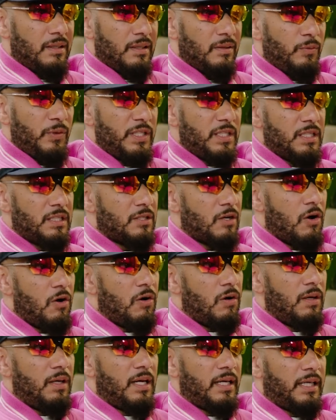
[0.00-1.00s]
we just
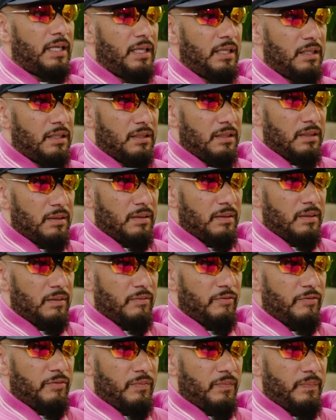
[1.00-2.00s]
all lucky to
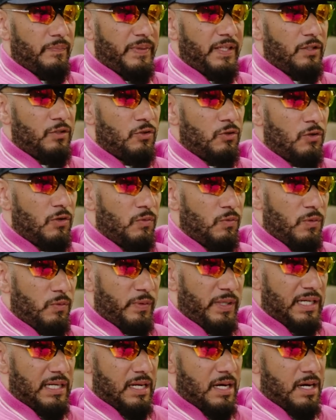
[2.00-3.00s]
be doing what
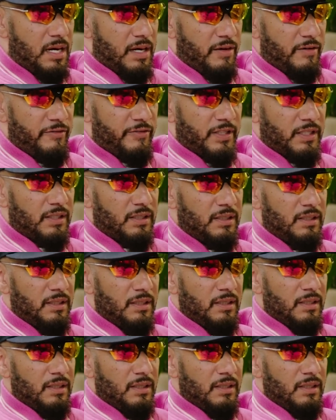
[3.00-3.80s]
we love, and